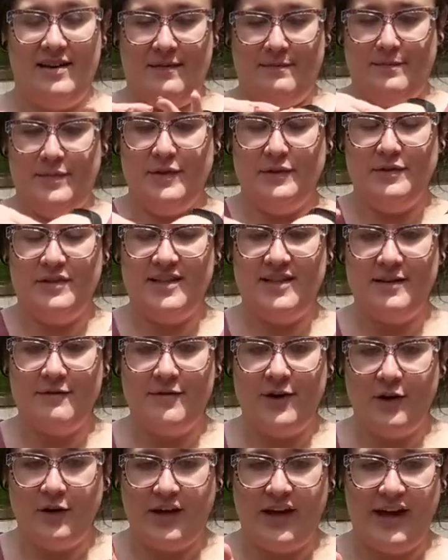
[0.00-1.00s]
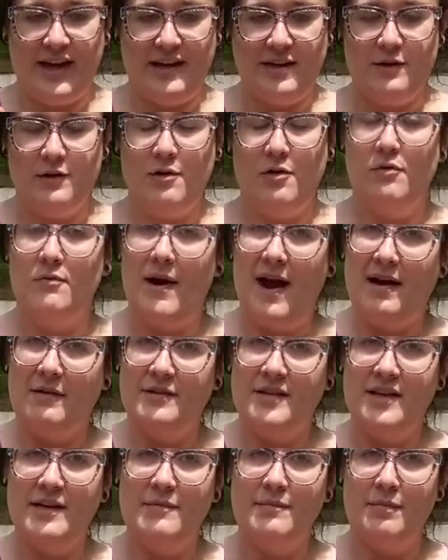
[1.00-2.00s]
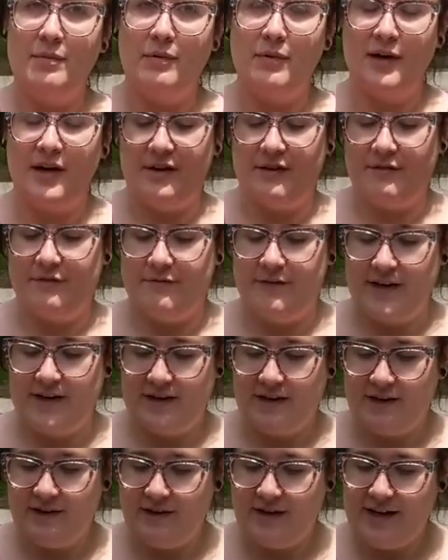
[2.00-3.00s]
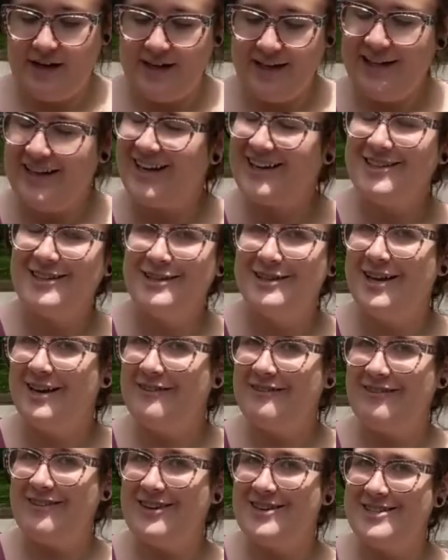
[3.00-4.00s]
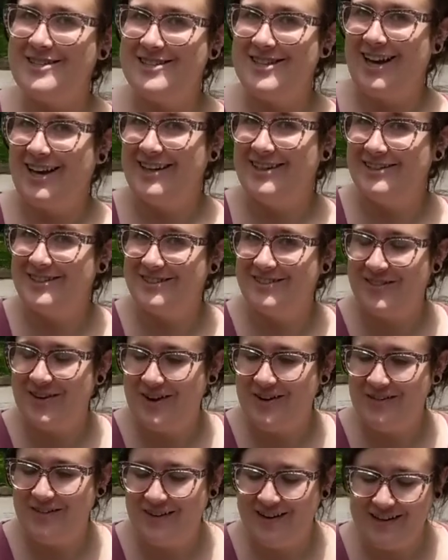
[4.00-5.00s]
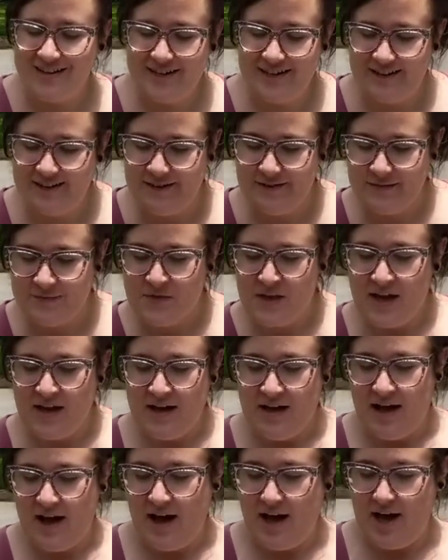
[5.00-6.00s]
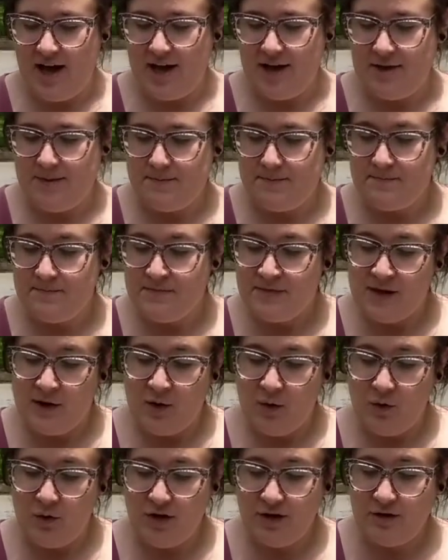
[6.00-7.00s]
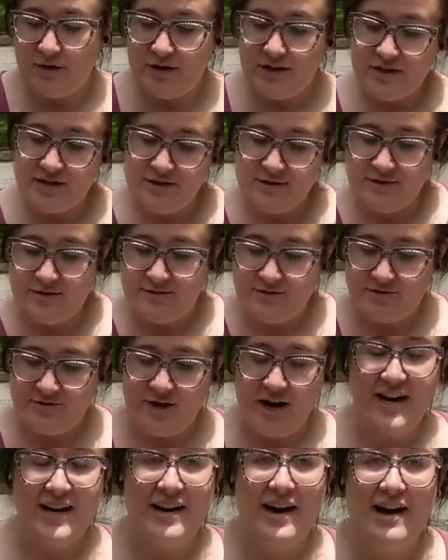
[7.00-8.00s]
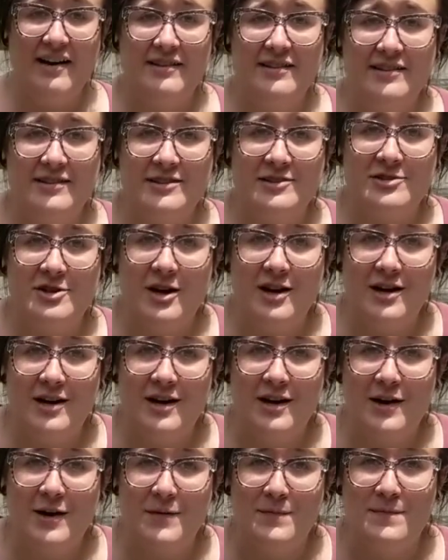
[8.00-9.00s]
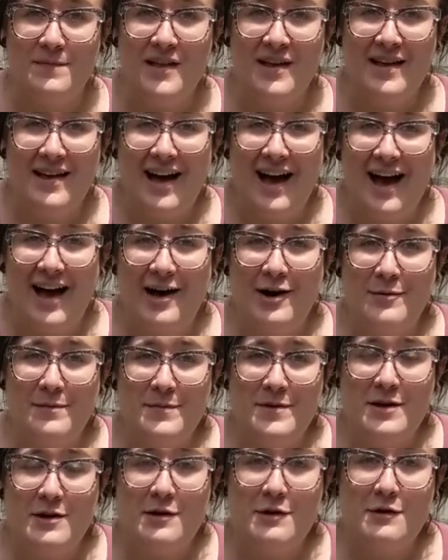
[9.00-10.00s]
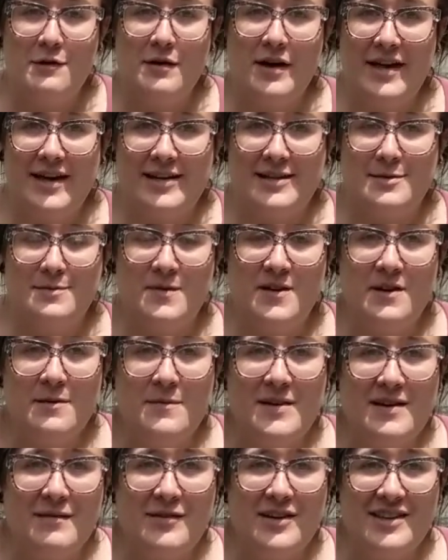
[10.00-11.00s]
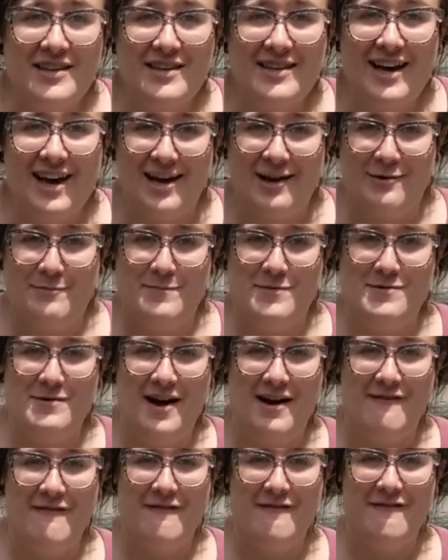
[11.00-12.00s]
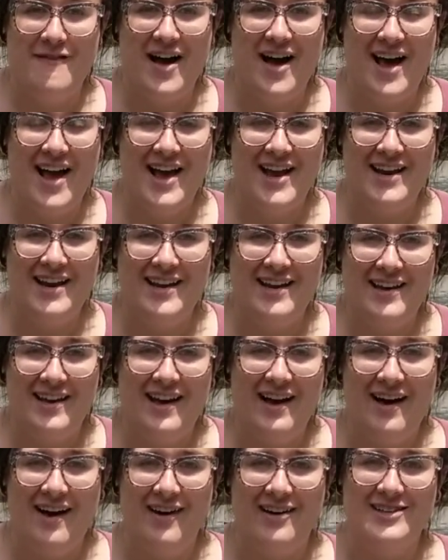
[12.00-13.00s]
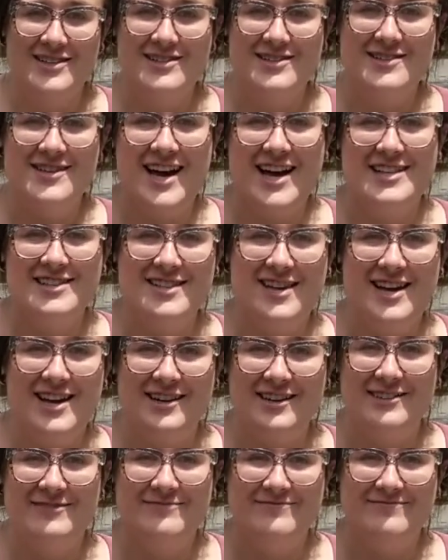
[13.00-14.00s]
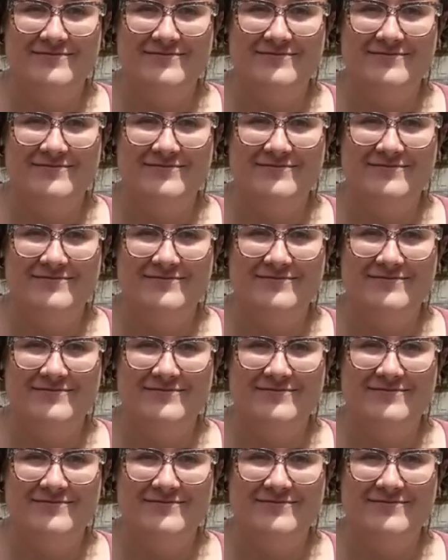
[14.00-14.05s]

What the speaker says: building a volcano around it, and pouring vinegar in. I did that for a science fair one year. Or you can just try it out in a jar at home. I hope you experiment with it I hope you have fun. I'll see you guys later.